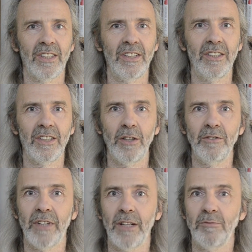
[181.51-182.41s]
you
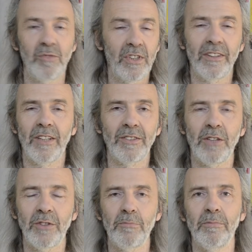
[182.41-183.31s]
go back, you don't have
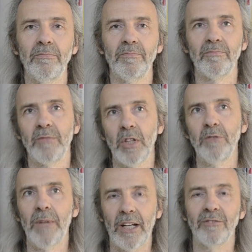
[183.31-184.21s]
to
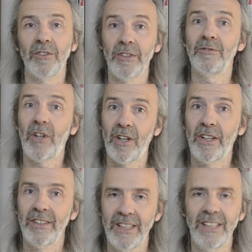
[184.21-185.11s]
go back very
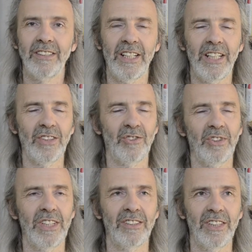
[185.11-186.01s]
far into
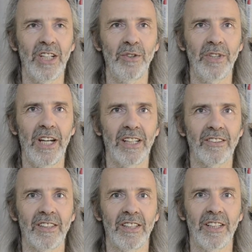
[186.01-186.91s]
history to know
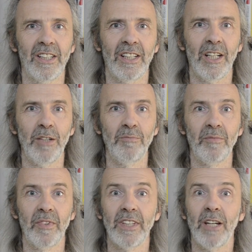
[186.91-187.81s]
that
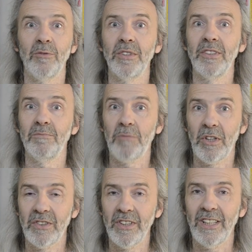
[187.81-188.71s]
that was
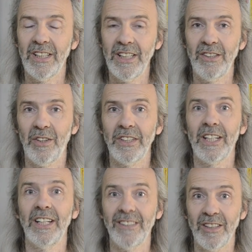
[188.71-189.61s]
most certainly not the
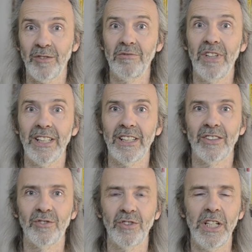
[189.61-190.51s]
case. That's really
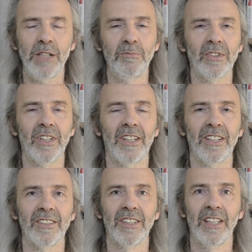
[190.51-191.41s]
extreme to
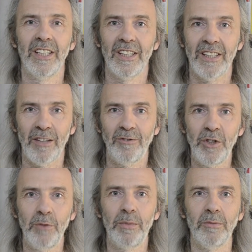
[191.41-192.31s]
ask that
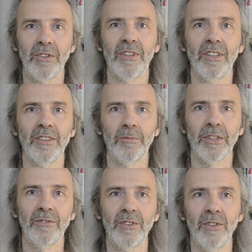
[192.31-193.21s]
few people to grow so
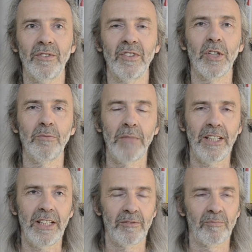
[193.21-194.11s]
much food for so
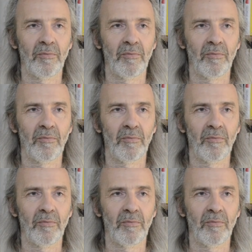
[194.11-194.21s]
many.